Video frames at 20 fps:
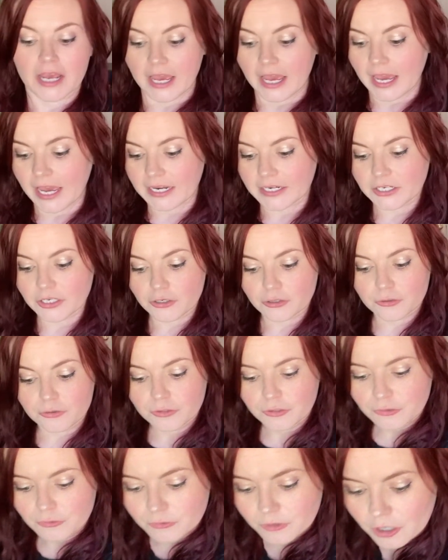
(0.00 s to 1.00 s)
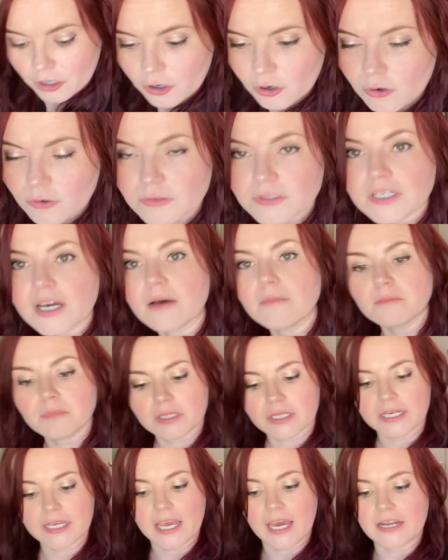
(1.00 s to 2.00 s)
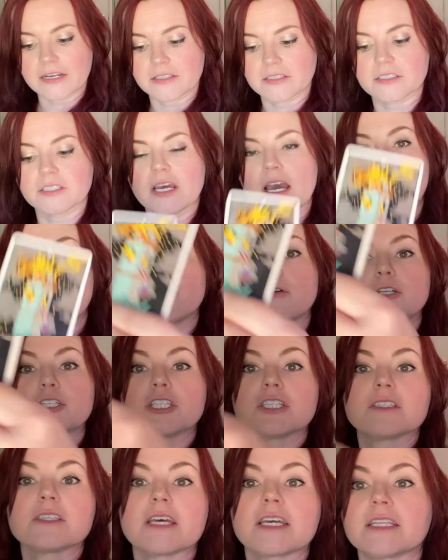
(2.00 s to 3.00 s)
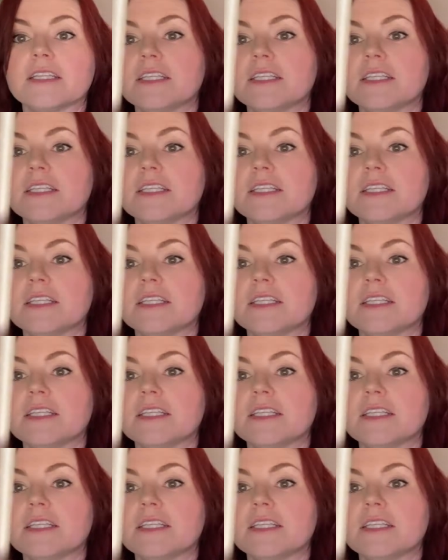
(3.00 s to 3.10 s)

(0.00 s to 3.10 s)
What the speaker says: And here you go tumbling out of this tower, just like